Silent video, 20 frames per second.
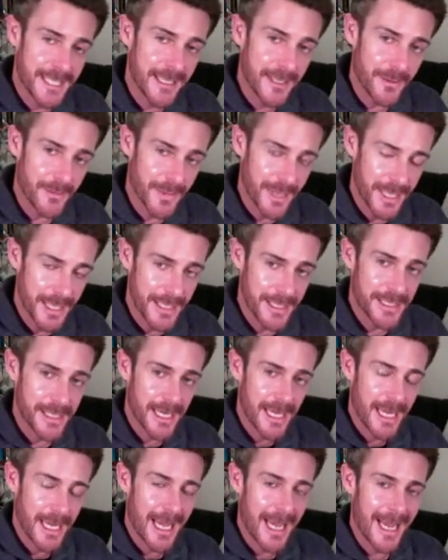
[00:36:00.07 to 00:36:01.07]
telomeres
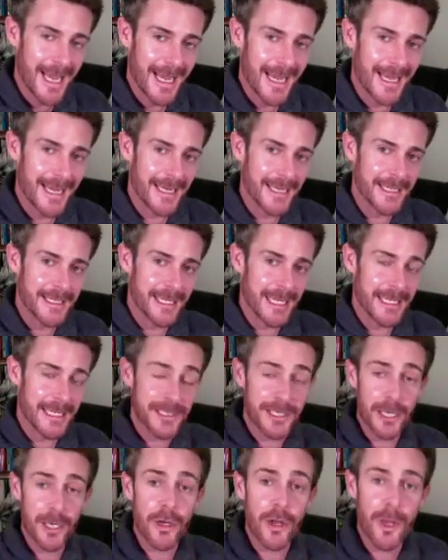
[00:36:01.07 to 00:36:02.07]
and uh,
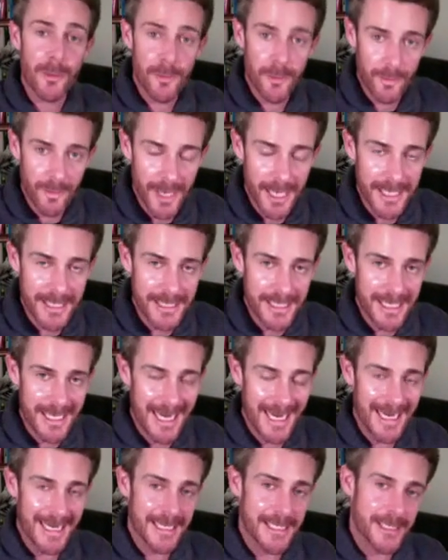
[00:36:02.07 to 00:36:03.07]
telomerase,
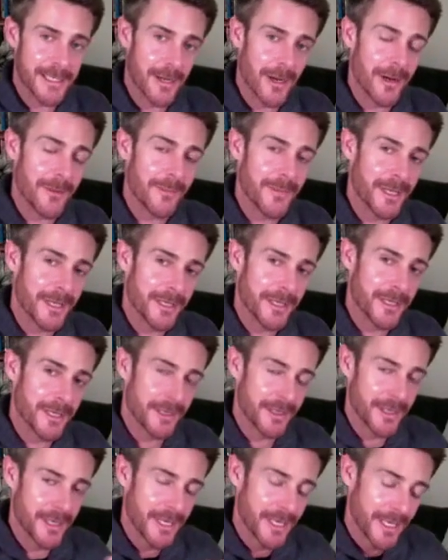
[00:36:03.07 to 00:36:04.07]
the enzyme that
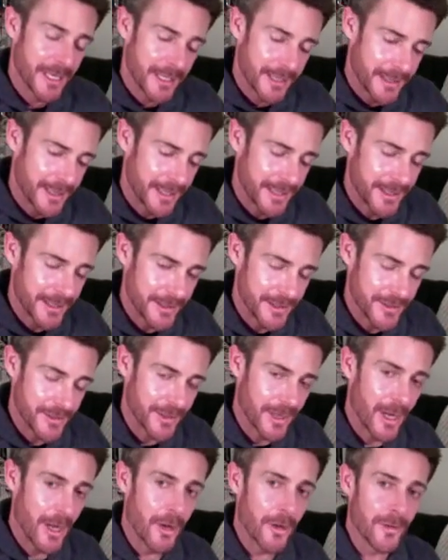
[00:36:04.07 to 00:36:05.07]
can that can
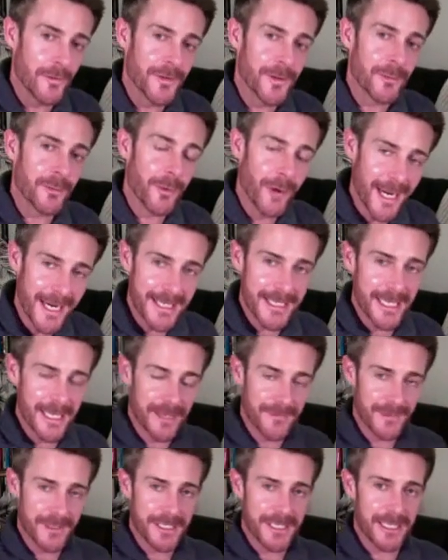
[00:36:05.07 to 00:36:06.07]
sort of halt the
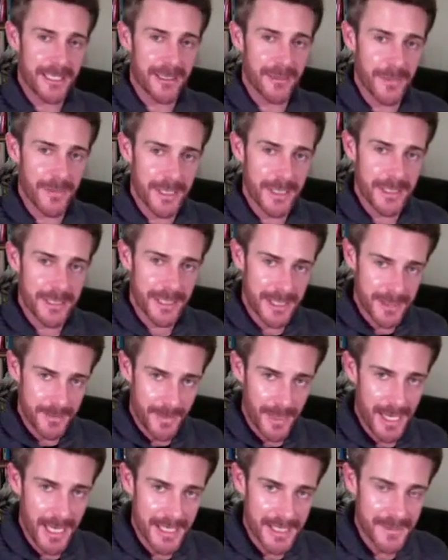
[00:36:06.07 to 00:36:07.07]
breakdown of the telomeres, these
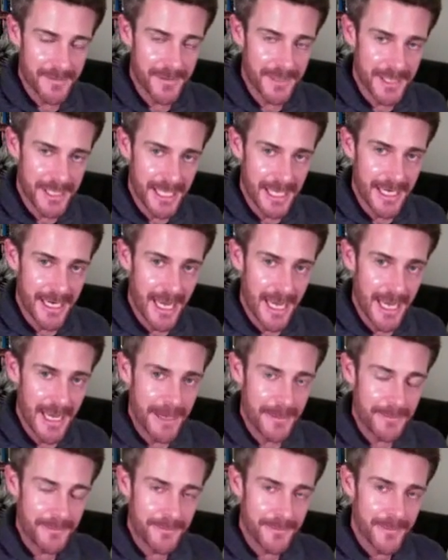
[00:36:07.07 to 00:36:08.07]
parts of the
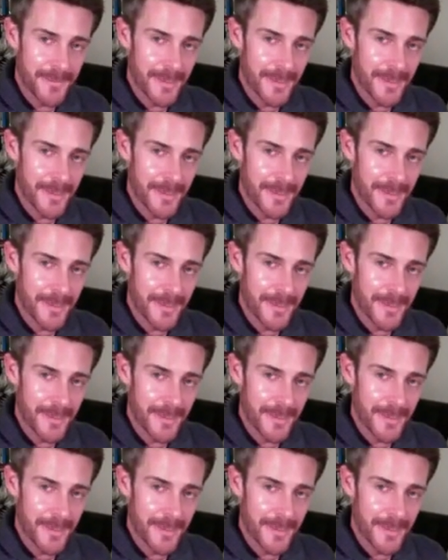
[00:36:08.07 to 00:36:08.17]
DNA.